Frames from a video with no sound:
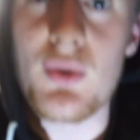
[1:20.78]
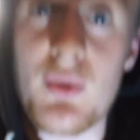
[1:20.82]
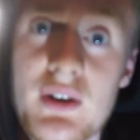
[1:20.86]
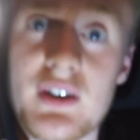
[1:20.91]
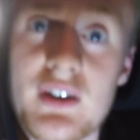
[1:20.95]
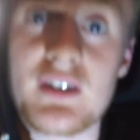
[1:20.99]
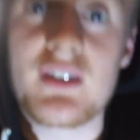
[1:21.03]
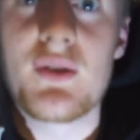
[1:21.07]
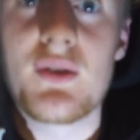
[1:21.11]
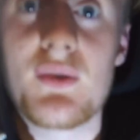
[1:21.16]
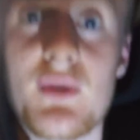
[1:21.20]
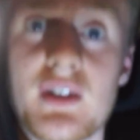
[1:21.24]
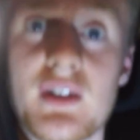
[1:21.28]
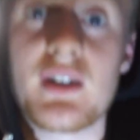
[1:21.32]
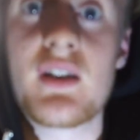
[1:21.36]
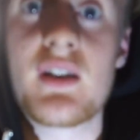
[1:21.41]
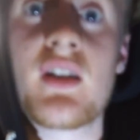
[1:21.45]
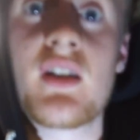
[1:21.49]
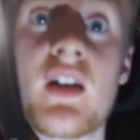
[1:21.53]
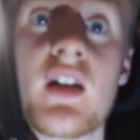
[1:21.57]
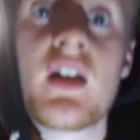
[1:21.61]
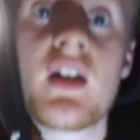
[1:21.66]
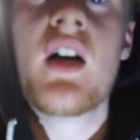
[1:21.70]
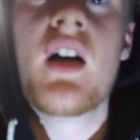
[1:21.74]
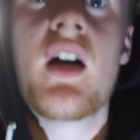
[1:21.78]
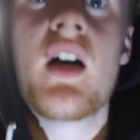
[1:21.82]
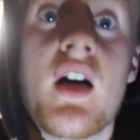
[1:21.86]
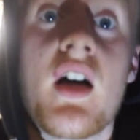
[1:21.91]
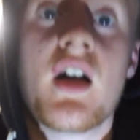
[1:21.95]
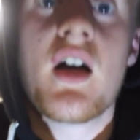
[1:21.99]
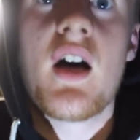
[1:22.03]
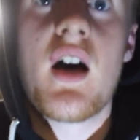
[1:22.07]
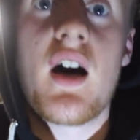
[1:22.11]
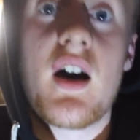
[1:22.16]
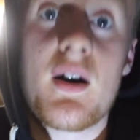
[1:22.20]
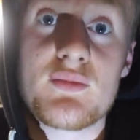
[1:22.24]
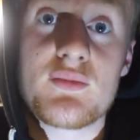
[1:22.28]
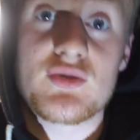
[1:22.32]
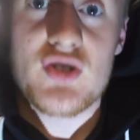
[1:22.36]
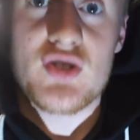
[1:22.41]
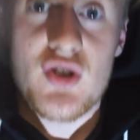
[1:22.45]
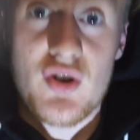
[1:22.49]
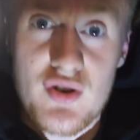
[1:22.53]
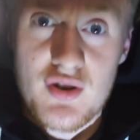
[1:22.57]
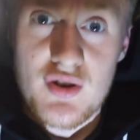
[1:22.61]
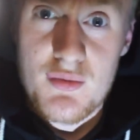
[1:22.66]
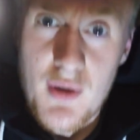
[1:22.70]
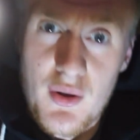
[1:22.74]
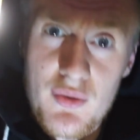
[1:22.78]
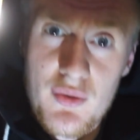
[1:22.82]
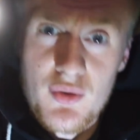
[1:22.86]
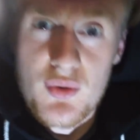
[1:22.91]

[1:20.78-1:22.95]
when you're doing it. I'm sorry about the